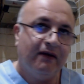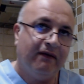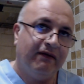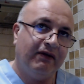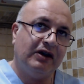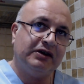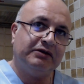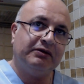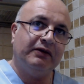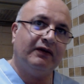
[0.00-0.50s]

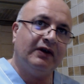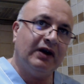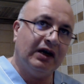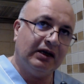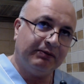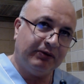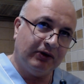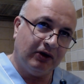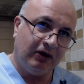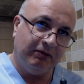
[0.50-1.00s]
first we've
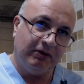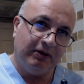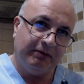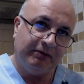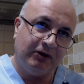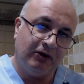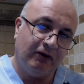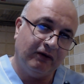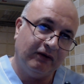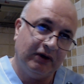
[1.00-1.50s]
got
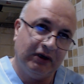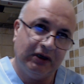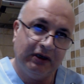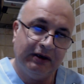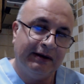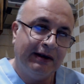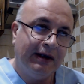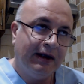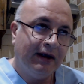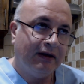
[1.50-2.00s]
problem of
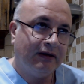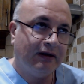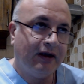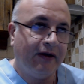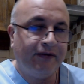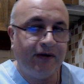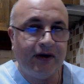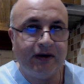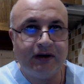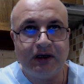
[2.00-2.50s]
the
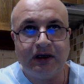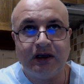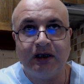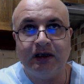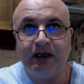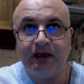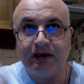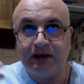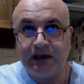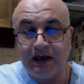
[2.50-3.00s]
left ventricle
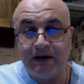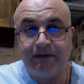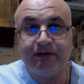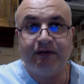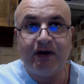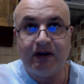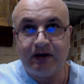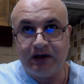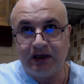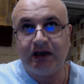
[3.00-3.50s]
and left
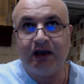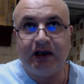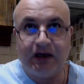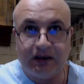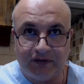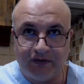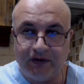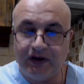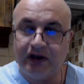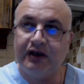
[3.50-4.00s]
ventricle
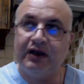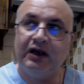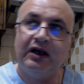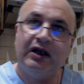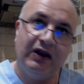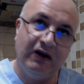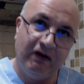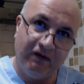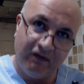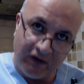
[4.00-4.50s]
heart failure
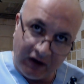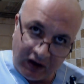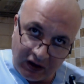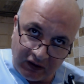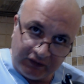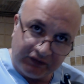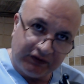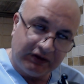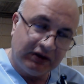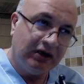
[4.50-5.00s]

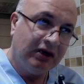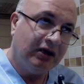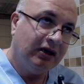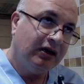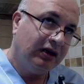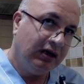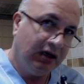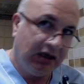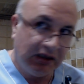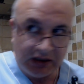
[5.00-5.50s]
involved
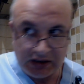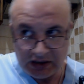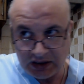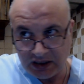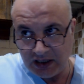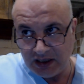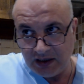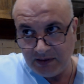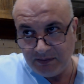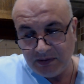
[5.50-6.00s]
in the
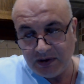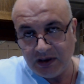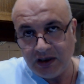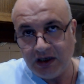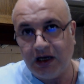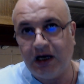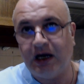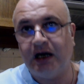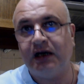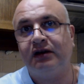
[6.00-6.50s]
time
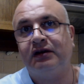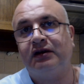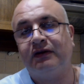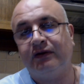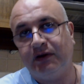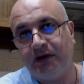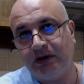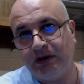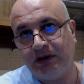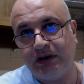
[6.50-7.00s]
heart
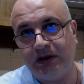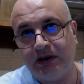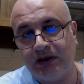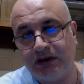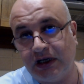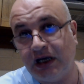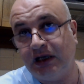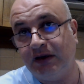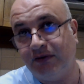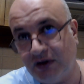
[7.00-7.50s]
uh,
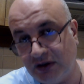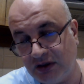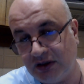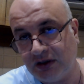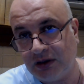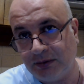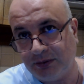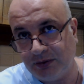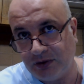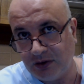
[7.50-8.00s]
right
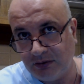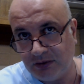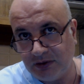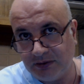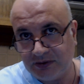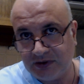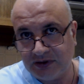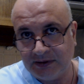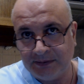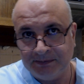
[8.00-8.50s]
ventricle
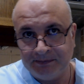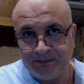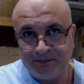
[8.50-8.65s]
problems.